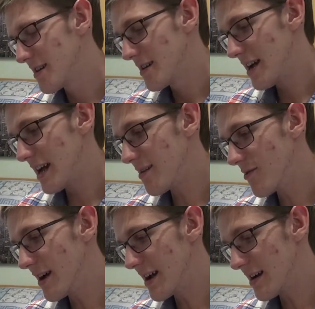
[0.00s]

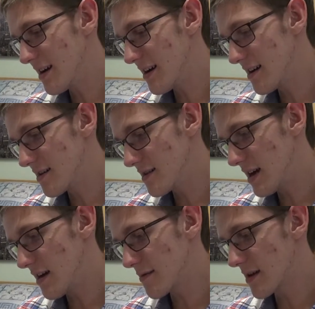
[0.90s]
Anyway,
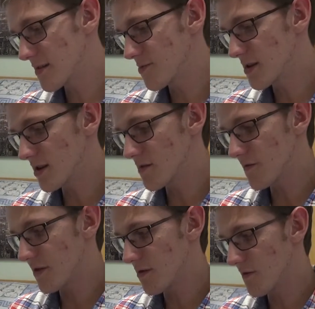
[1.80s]
I think it's a pretty good
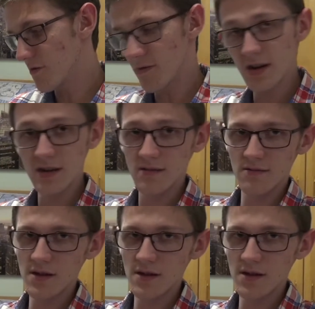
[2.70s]
phone for what it,